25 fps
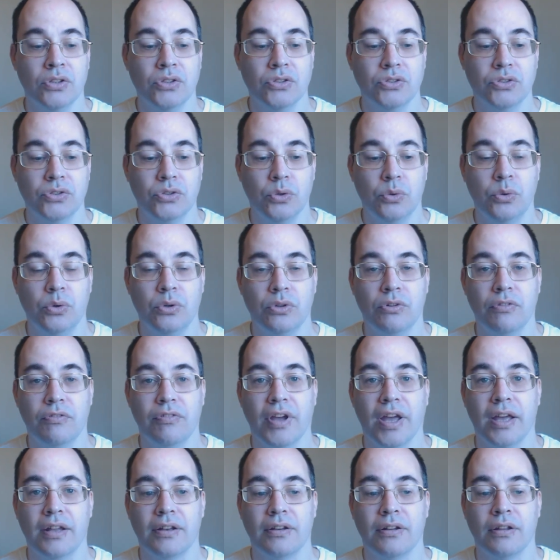stored
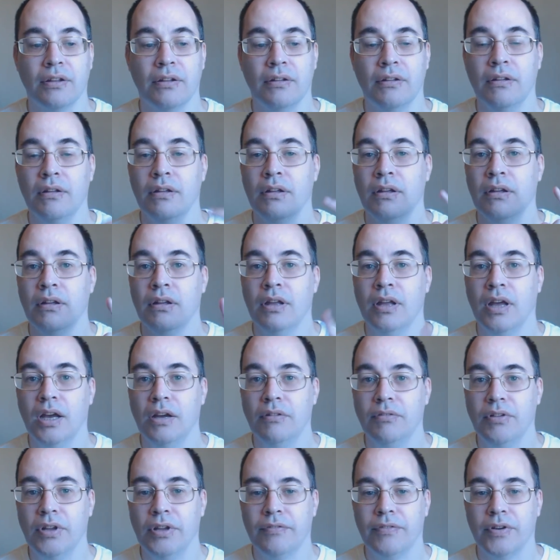fat.
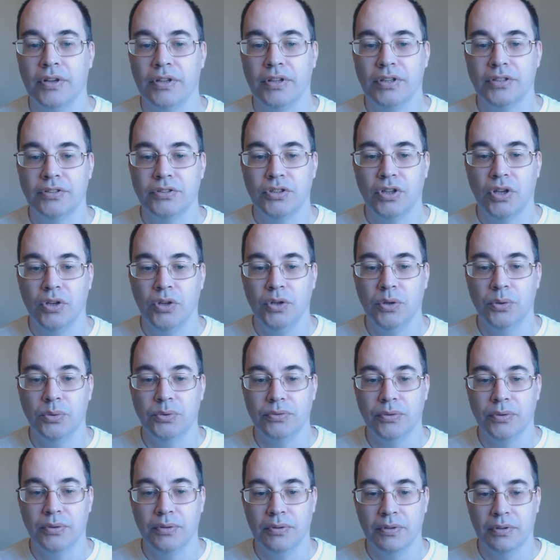Hopefully you find this
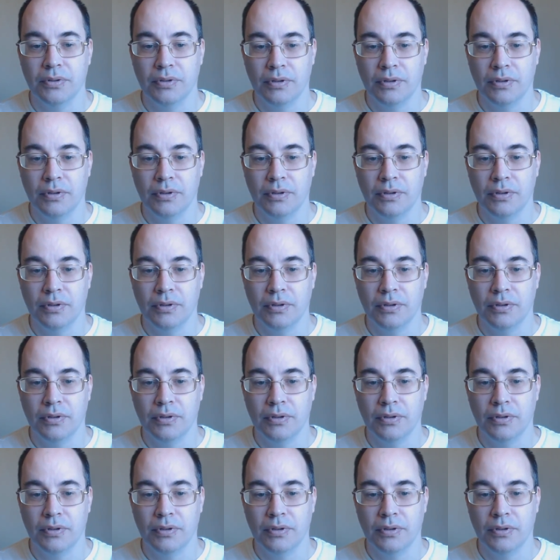useful.